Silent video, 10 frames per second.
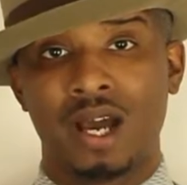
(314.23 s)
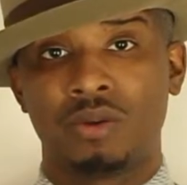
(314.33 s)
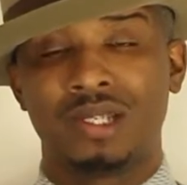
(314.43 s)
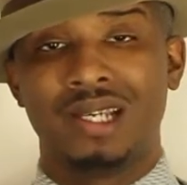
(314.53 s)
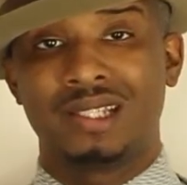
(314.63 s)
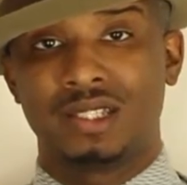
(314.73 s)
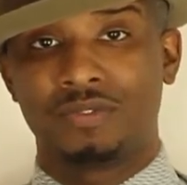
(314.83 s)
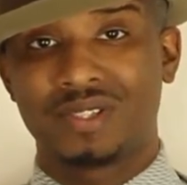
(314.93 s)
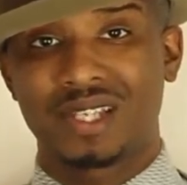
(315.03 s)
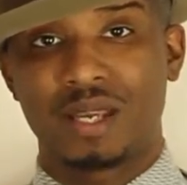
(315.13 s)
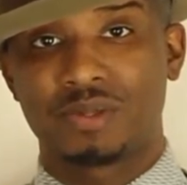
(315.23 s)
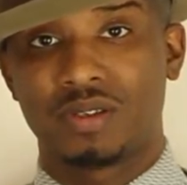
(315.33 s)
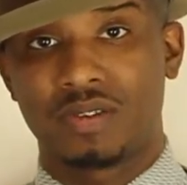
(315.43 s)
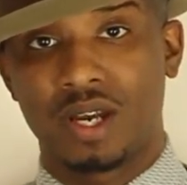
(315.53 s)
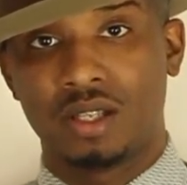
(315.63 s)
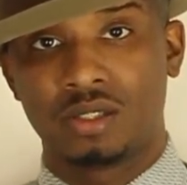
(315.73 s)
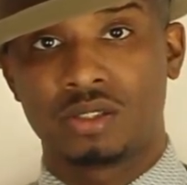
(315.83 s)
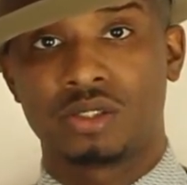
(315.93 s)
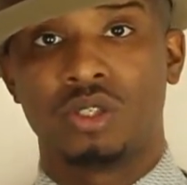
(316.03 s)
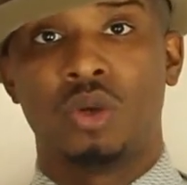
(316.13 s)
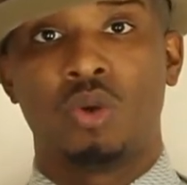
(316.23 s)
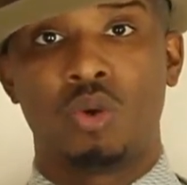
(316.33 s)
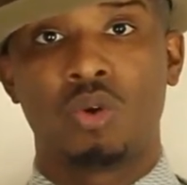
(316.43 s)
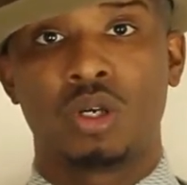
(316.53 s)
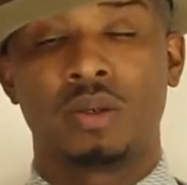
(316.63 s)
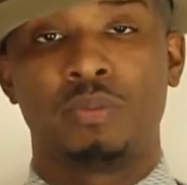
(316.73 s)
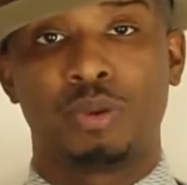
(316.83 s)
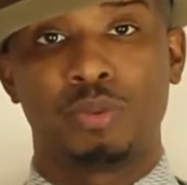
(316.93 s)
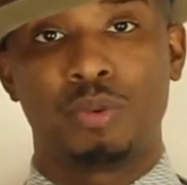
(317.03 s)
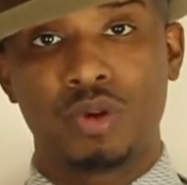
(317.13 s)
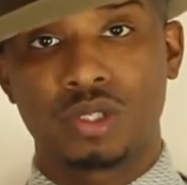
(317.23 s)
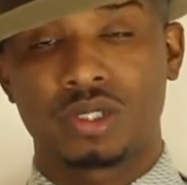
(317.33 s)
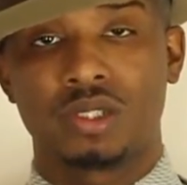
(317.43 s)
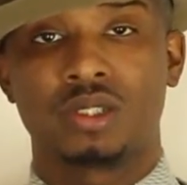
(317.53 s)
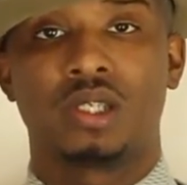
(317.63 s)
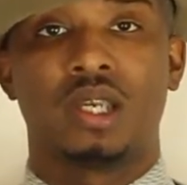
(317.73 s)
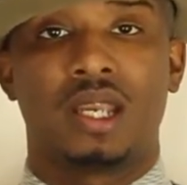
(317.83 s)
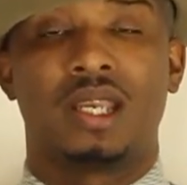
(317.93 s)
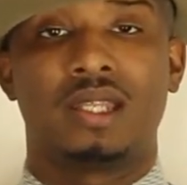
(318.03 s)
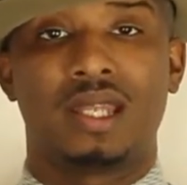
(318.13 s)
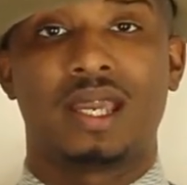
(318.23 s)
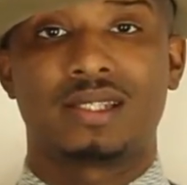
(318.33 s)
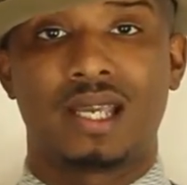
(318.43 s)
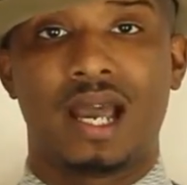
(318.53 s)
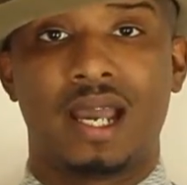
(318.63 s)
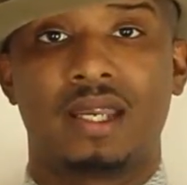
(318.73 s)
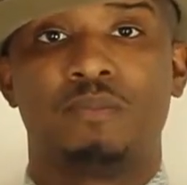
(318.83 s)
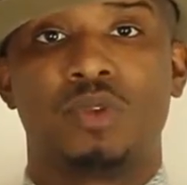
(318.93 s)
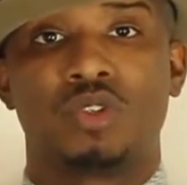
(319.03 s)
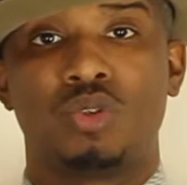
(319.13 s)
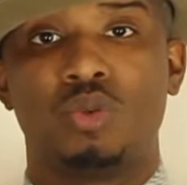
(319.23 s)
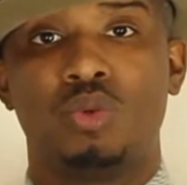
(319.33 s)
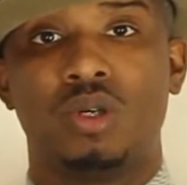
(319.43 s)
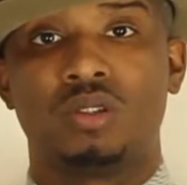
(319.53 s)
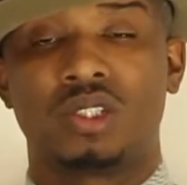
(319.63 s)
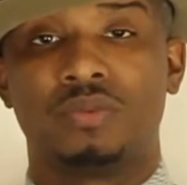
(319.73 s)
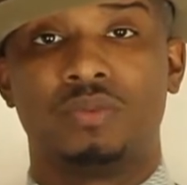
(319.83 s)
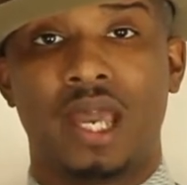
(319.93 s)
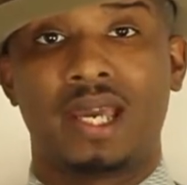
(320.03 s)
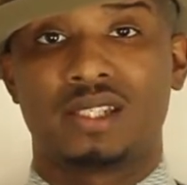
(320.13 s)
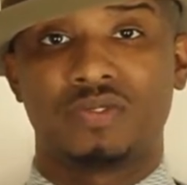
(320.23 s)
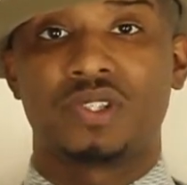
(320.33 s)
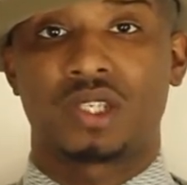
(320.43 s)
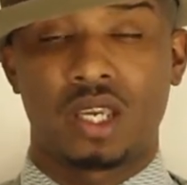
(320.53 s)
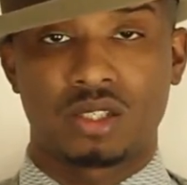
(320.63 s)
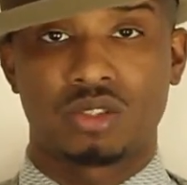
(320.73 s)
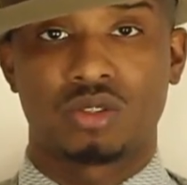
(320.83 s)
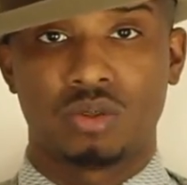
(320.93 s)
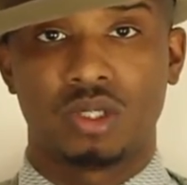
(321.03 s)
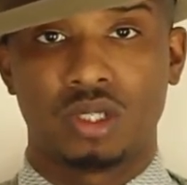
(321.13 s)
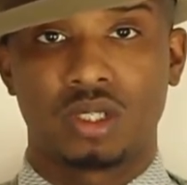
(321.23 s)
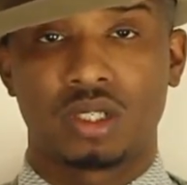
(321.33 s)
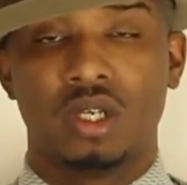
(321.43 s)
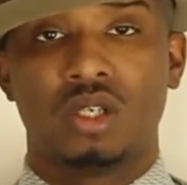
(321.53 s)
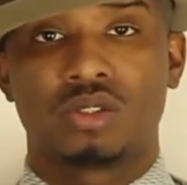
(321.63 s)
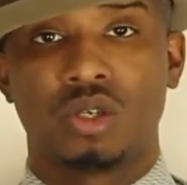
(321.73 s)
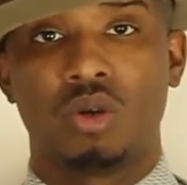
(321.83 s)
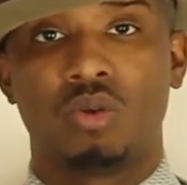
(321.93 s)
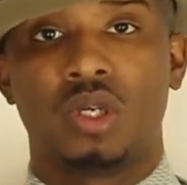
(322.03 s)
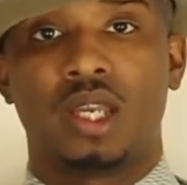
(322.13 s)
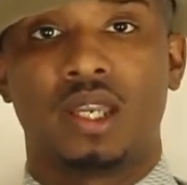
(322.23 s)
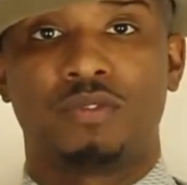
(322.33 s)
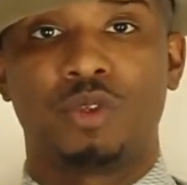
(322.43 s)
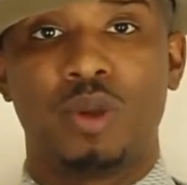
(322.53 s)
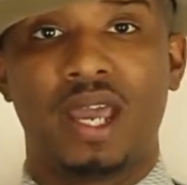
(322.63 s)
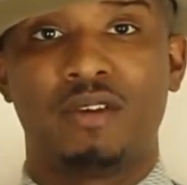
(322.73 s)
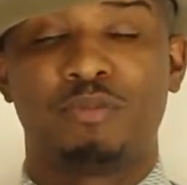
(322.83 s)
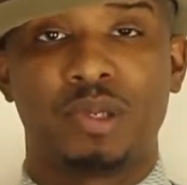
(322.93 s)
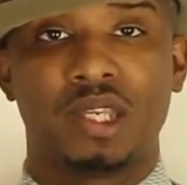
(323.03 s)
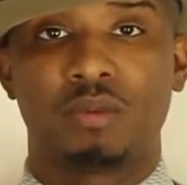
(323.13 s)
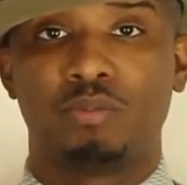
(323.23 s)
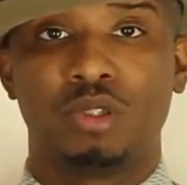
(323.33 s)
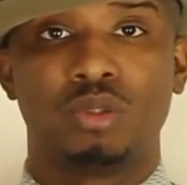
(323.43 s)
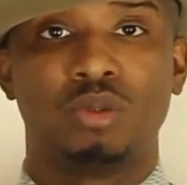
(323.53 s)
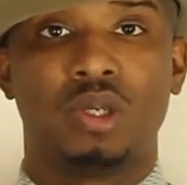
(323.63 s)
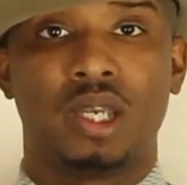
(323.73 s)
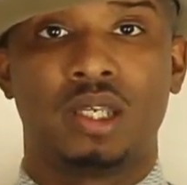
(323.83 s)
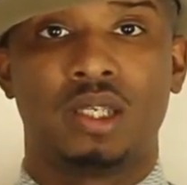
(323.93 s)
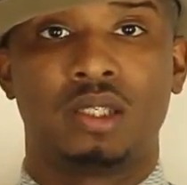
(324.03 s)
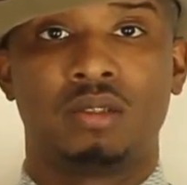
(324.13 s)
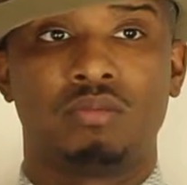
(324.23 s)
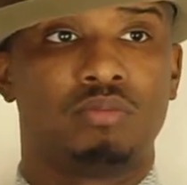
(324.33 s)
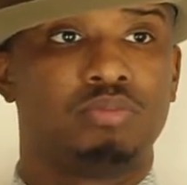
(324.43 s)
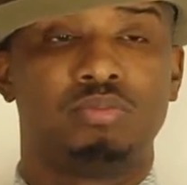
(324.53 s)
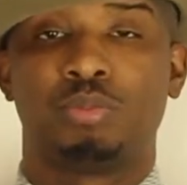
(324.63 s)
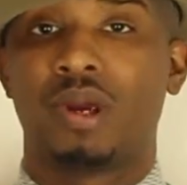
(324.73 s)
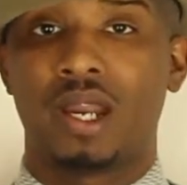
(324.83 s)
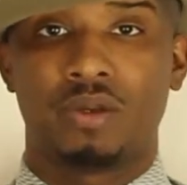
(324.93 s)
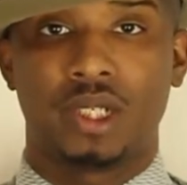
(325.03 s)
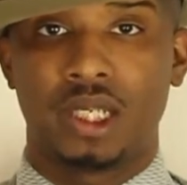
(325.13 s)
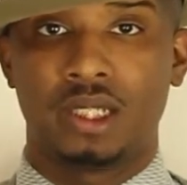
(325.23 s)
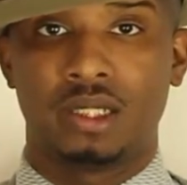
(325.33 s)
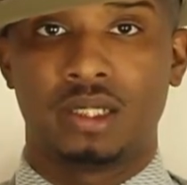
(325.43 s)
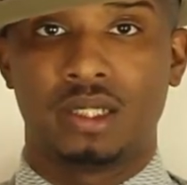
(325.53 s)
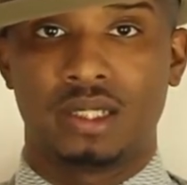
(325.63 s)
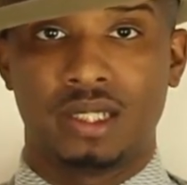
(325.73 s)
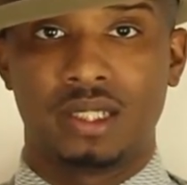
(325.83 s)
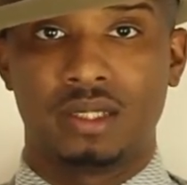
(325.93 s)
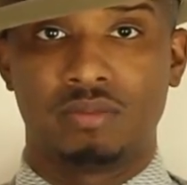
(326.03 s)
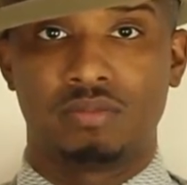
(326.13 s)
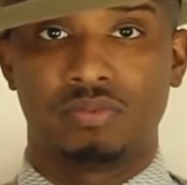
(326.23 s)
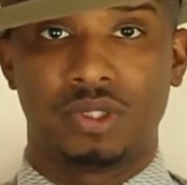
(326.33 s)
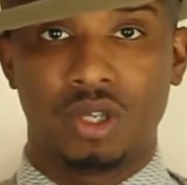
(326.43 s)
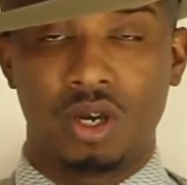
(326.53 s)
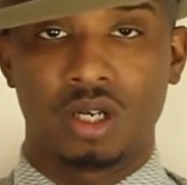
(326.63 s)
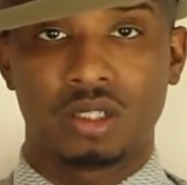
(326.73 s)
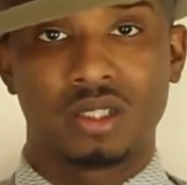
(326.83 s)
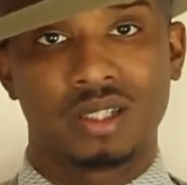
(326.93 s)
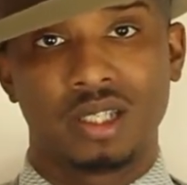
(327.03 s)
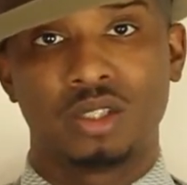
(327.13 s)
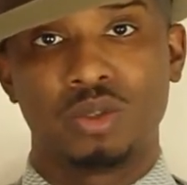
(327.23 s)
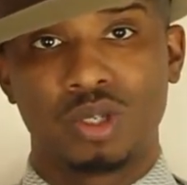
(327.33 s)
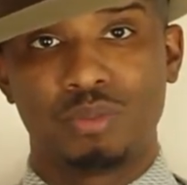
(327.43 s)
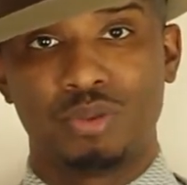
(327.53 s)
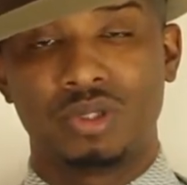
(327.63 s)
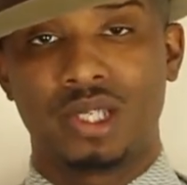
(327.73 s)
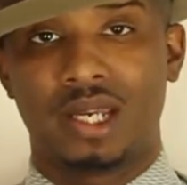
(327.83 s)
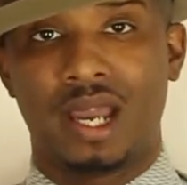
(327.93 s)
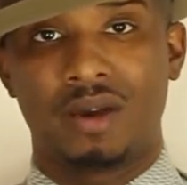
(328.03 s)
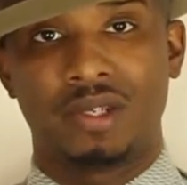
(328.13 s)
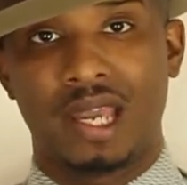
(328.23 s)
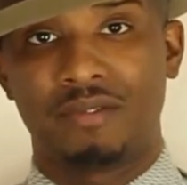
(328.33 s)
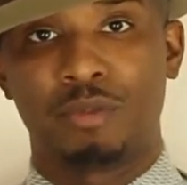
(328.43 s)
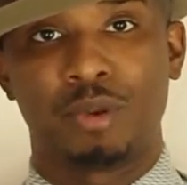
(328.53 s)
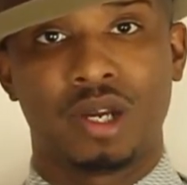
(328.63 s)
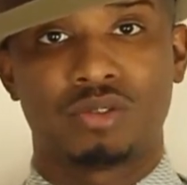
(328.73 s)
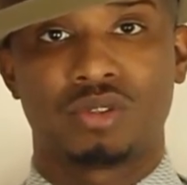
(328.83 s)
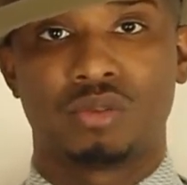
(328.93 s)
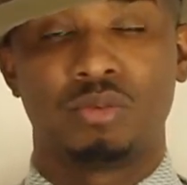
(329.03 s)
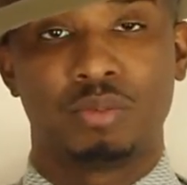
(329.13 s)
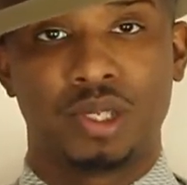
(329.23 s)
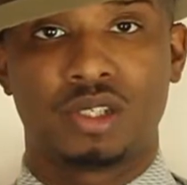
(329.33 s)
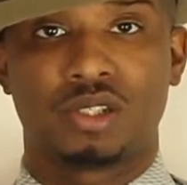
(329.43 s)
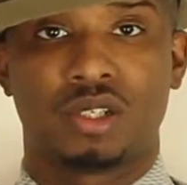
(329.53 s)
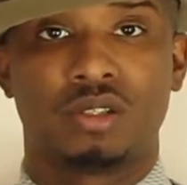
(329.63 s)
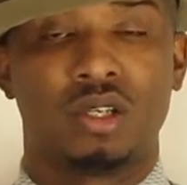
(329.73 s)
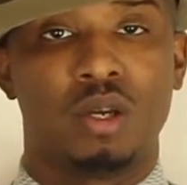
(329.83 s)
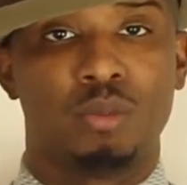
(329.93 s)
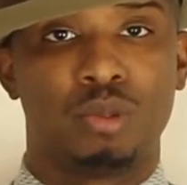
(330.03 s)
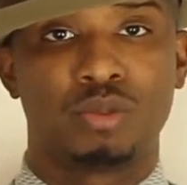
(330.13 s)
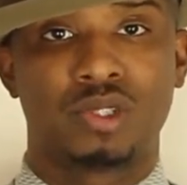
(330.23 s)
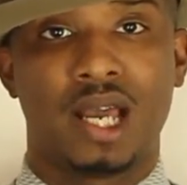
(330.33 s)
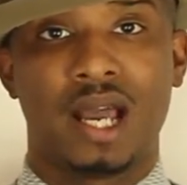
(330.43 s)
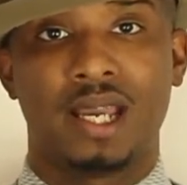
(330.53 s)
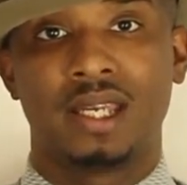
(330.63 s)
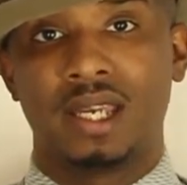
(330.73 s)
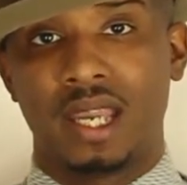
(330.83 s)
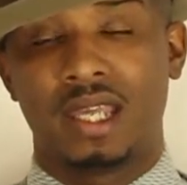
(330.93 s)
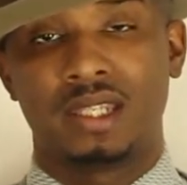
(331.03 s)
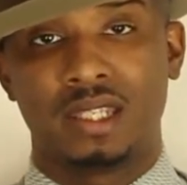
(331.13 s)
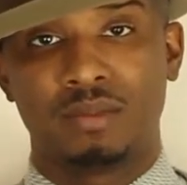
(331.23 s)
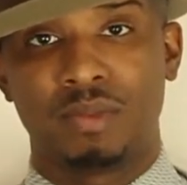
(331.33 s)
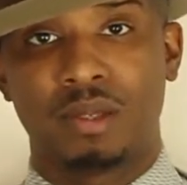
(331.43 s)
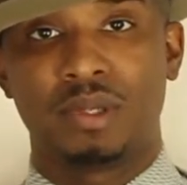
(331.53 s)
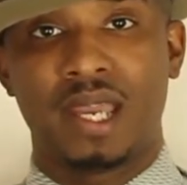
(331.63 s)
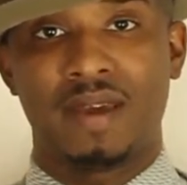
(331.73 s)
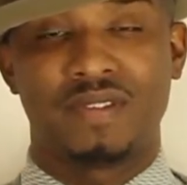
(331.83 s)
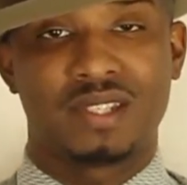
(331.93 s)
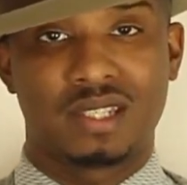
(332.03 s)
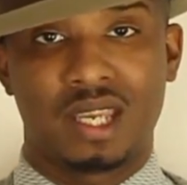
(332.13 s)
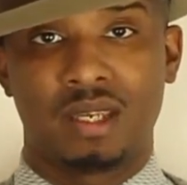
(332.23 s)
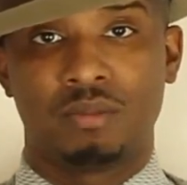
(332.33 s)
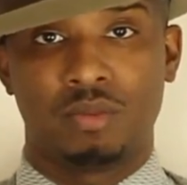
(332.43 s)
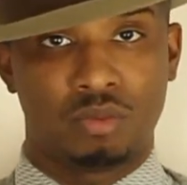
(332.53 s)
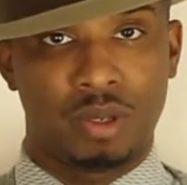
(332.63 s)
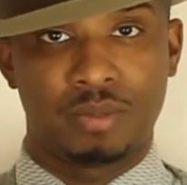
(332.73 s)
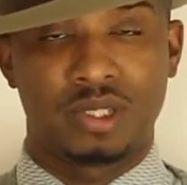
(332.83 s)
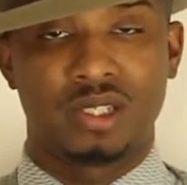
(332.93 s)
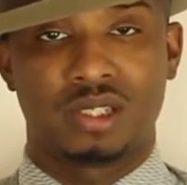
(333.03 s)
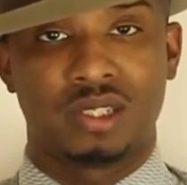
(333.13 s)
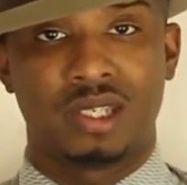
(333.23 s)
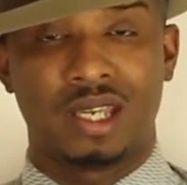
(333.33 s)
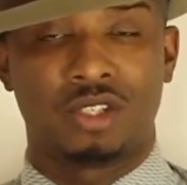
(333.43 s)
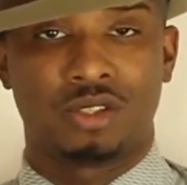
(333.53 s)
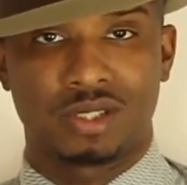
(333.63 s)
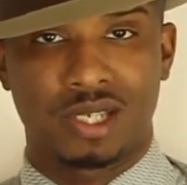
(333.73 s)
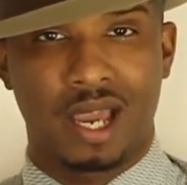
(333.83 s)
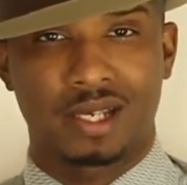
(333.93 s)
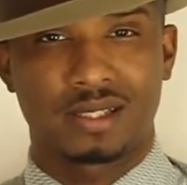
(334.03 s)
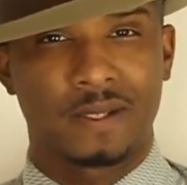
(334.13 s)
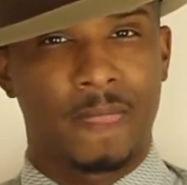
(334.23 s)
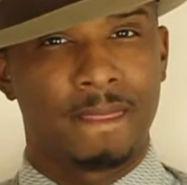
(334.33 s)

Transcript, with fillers: out different types of colors or proportions in that tie to add sophistication to a look. So if you have pink, blue, and brown in the foulard, then you can pull that out and have a brown suit, pink shirt, blue tie, and then maybe have the same repetition in your socks.